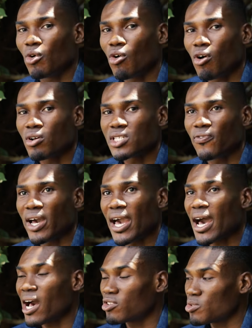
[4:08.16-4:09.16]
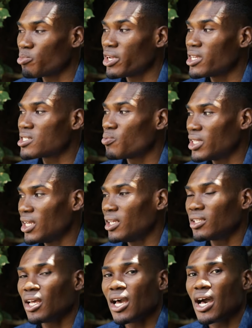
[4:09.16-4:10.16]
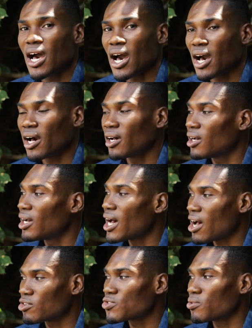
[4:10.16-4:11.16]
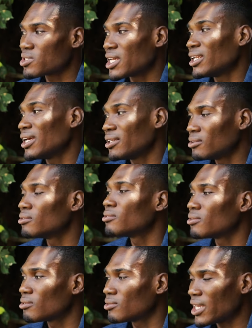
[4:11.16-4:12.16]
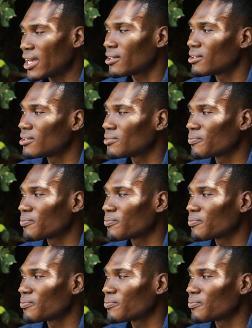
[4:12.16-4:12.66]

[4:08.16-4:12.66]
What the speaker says: cause fire outbreaks within our households. And then, yeah.